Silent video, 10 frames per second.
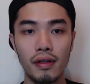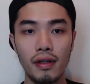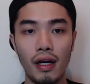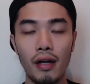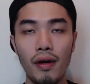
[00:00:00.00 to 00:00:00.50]

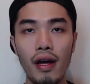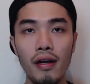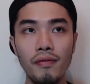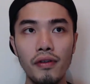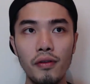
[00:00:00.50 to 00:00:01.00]

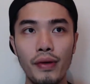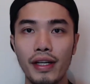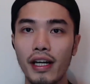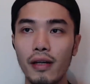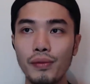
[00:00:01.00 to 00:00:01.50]
However, when
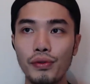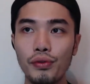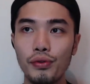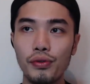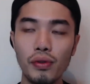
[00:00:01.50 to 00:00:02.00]
it comes
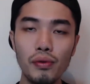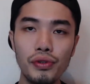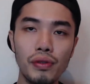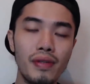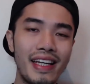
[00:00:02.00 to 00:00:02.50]
to
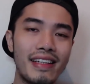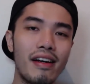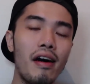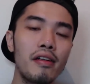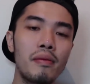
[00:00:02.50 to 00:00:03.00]
social
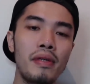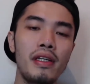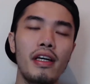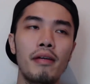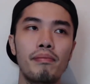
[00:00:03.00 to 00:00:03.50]

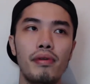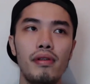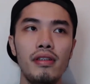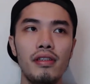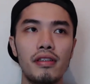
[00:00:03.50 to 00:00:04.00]
economy and
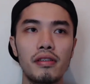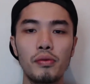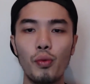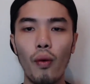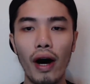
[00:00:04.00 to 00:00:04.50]

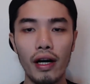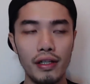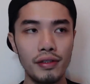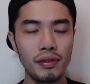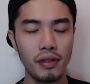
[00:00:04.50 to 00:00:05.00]
political
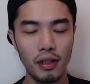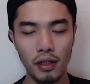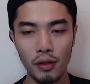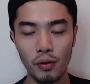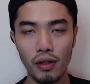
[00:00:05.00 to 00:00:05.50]
wise,
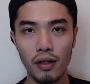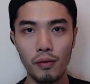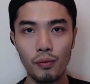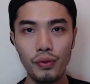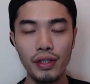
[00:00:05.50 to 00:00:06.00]

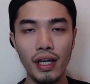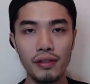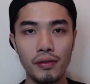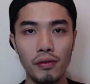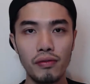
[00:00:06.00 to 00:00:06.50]
we
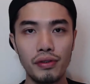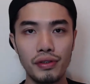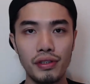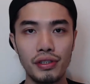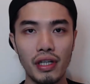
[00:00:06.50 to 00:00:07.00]
as the
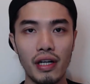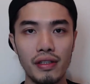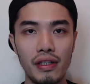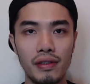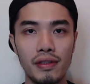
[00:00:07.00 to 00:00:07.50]
overseas
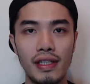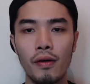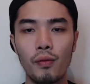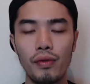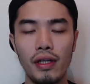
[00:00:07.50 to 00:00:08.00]
Chinese,
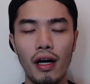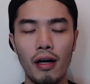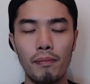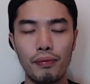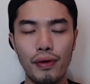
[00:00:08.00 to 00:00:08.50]
we
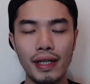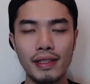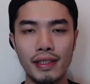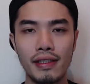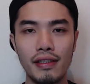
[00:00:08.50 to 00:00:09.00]
are
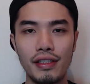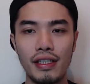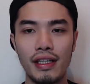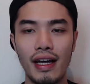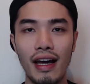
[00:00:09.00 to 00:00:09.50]

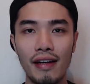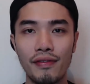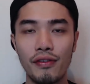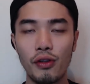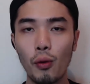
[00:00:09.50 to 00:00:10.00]
practically have
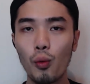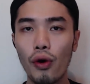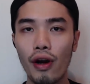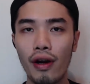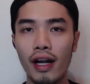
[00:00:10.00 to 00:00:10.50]

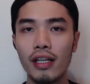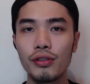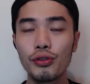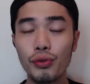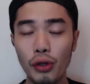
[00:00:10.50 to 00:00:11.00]
nowhere
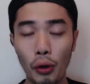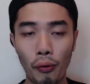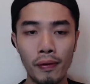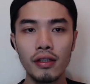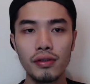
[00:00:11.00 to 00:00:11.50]
to
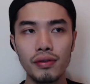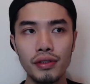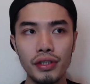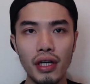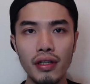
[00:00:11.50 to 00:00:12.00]
go. So the
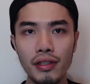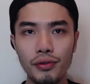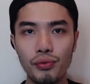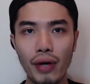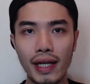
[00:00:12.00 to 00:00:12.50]

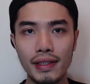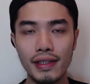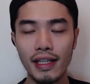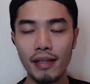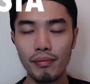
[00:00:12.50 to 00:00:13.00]
Chinese rights
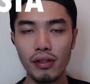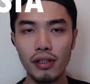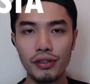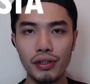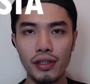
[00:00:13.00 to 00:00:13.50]
in
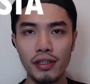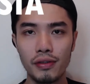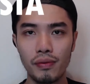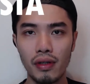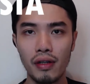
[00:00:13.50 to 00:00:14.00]
Malaysia is
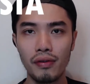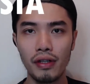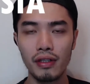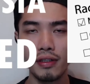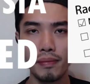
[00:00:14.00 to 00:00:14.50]

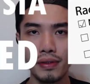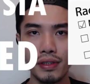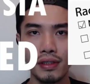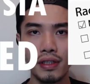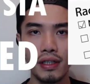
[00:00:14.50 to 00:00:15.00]
very
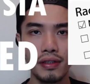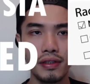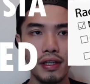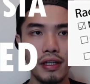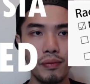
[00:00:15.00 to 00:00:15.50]
limited. It's
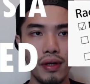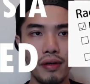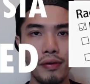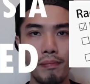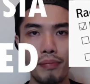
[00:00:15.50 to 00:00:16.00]
a
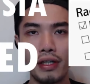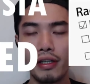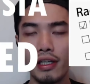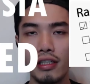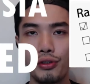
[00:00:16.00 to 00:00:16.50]
very big
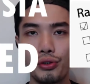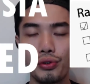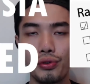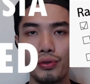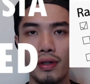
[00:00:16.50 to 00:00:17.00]

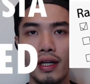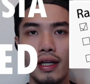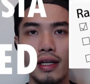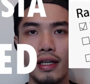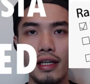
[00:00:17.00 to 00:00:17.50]
issue
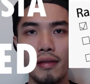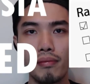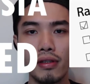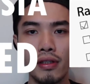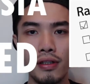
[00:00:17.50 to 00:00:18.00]
in
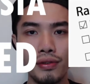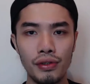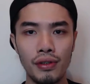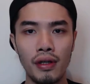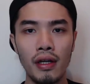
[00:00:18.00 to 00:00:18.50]

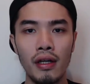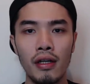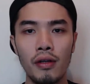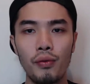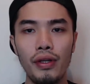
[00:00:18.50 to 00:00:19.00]
Malaysia.
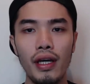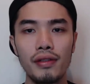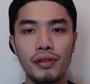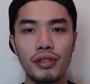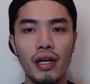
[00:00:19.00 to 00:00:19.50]
We
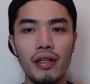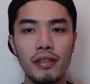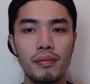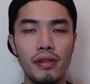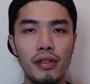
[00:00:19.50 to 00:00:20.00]
as a
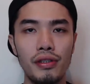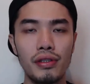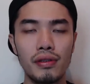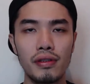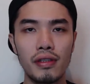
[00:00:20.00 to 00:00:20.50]
Chinese
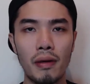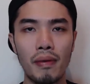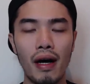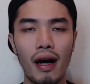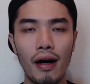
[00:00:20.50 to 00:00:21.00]
Malaysians
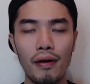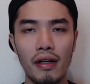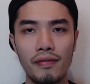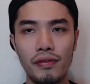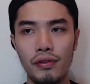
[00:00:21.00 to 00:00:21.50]
somehow
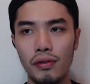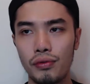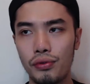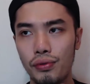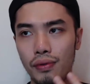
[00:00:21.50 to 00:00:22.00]
have to go
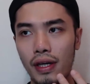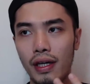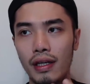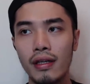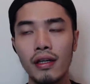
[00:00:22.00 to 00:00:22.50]
through a